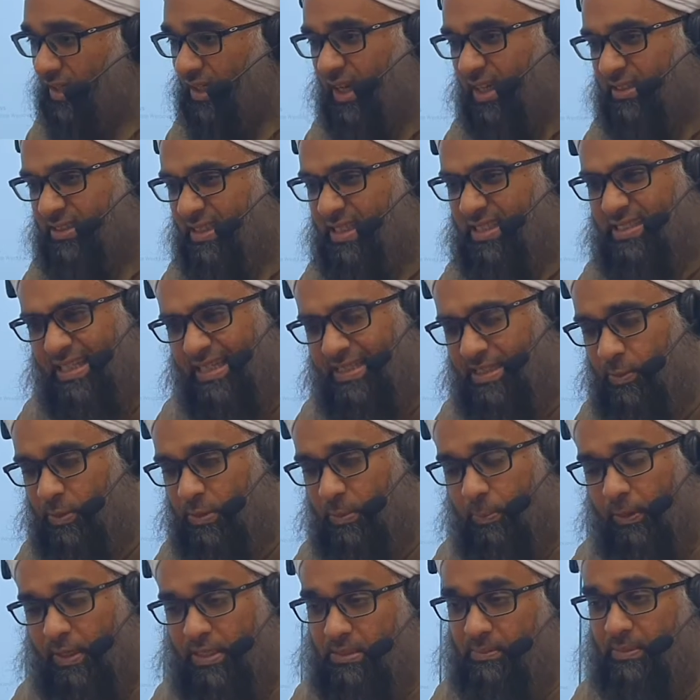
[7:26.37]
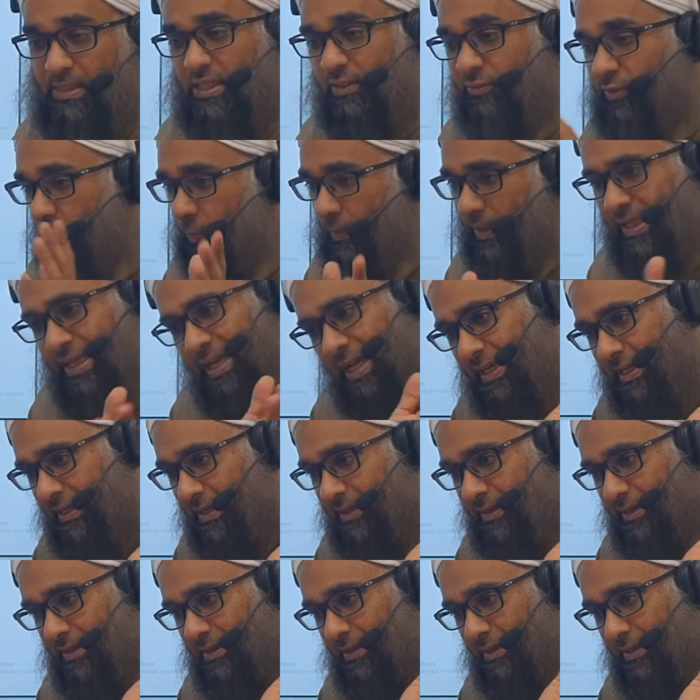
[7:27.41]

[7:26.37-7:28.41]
the qazi decides he wants to punish him in a different way, he can.